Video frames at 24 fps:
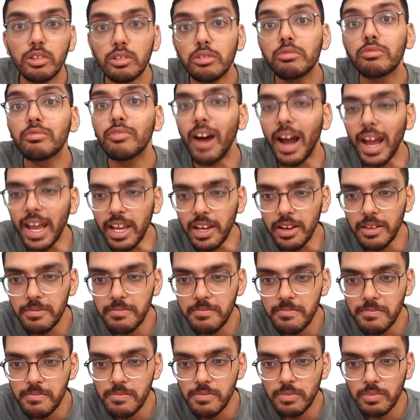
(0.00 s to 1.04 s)
Why?
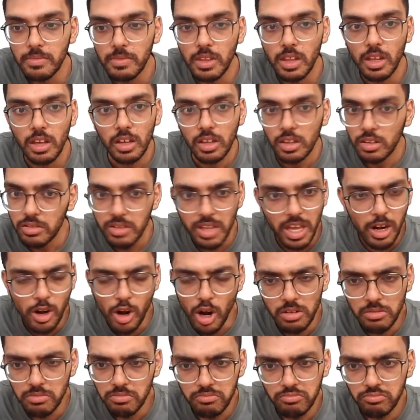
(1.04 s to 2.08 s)
They're
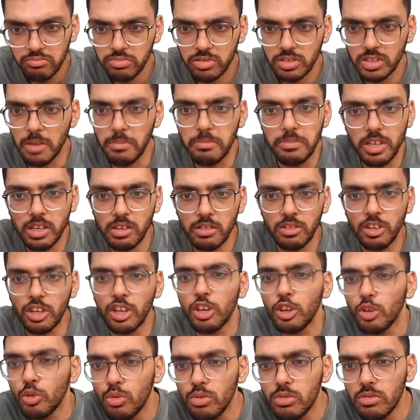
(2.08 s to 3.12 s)
not something
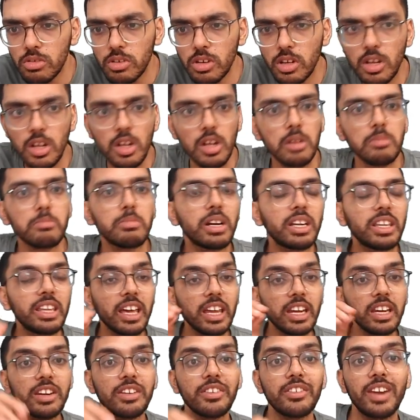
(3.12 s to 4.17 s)
new, but they're
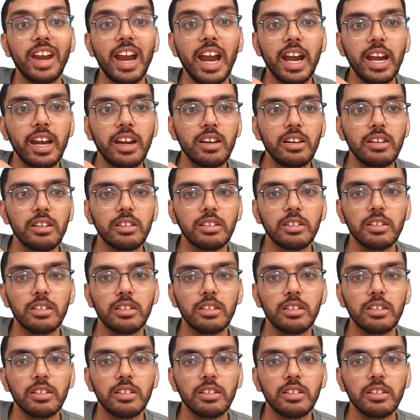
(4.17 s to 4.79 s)
in red.